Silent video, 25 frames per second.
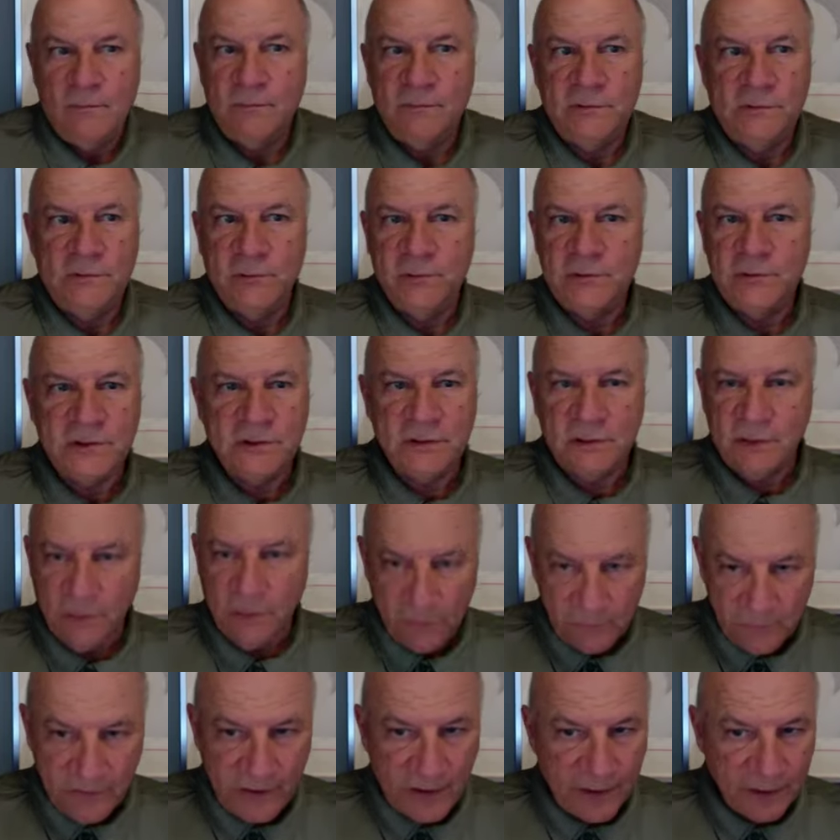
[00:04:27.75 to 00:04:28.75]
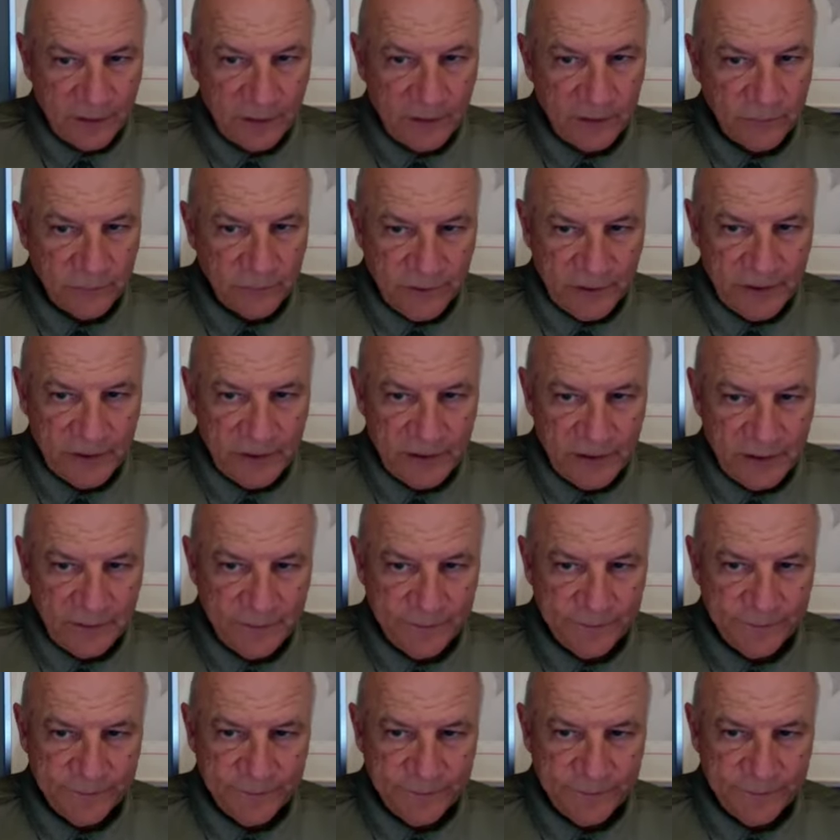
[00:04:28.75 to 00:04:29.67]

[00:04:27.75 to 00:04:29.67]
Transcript: Don't you know that already?